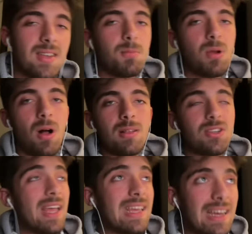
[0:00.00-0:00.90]
same
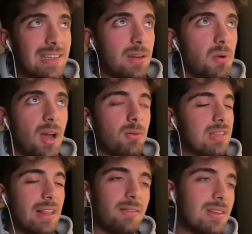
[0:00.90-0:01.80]
knowledge like I did when I
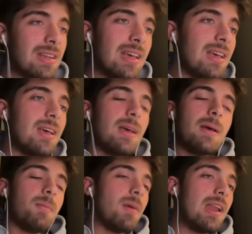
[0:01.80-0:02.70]
was 11.
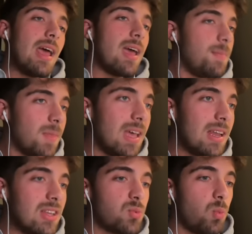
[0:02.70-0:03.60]
But hey, it
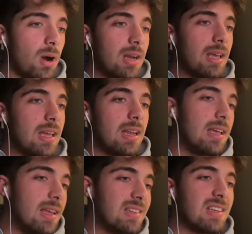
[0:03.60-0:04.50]
is what it
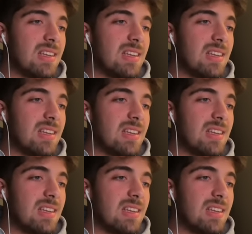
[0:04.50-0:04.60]
is